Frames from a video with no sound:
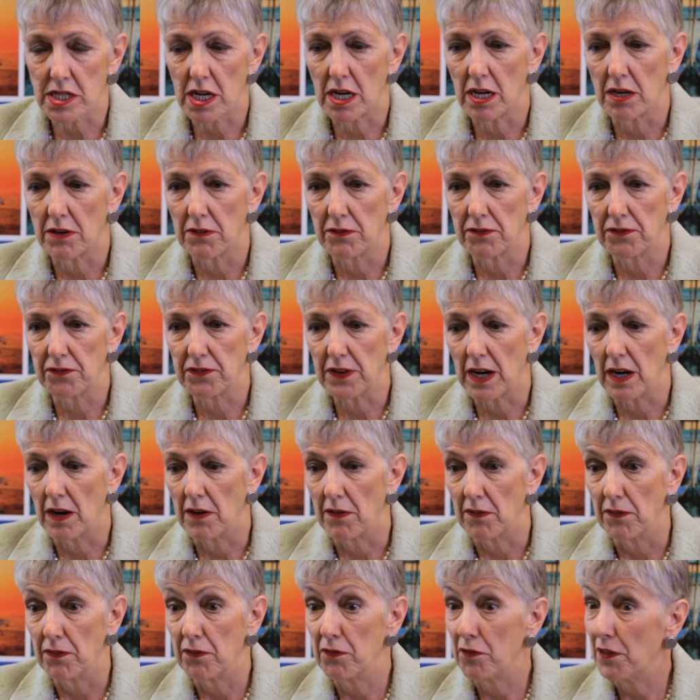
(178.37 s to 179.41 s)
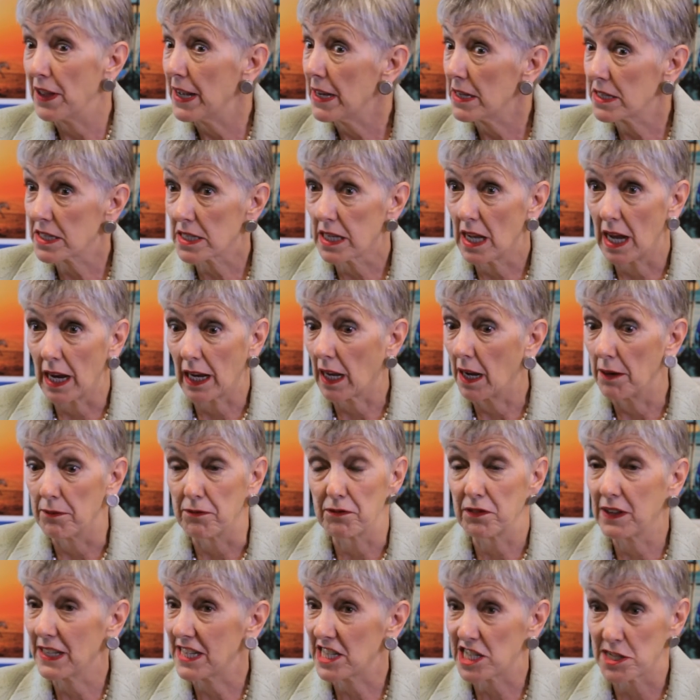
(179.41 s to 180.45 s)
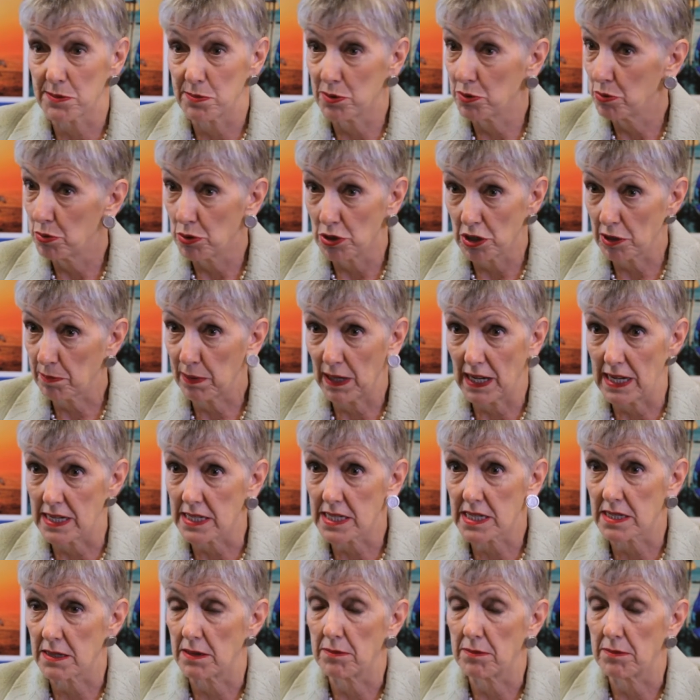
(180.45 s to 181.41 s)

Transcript: of things like a flexible workplace.